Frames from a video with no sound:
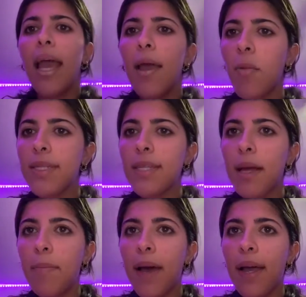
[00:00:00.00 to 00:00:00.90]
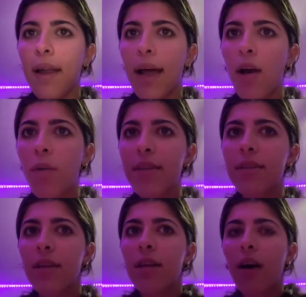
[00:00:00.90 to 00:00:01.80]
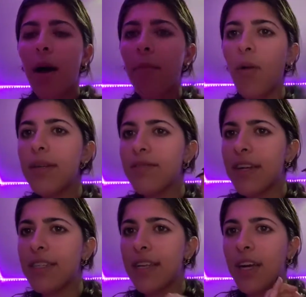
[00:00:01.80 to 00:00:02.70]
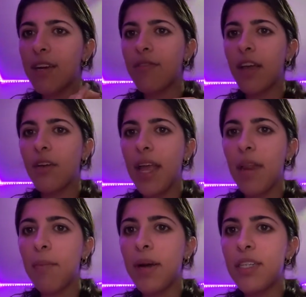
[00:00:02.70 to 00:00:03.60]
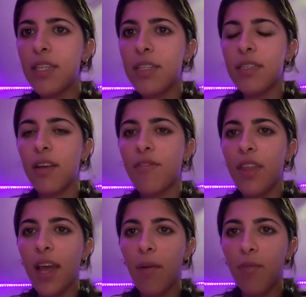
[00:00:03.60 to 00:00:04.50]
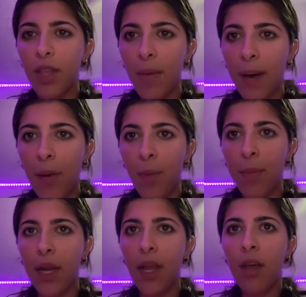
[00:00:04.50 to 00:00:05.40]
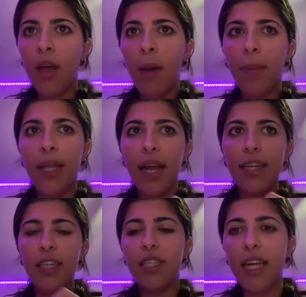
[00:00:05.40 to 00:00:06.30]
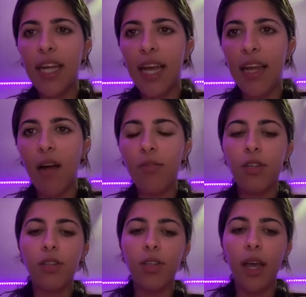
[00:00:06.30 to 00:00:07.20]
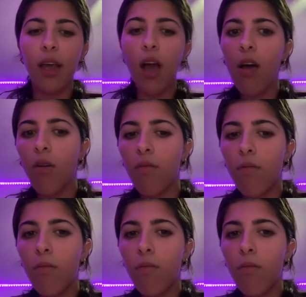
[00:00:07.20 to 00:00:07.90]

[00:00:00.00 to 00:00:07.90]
it wasn't that bad. I always I'm always very scared of like creating budgets because I feel like I'm really bad with money. But then I just did it and I was just like, oh,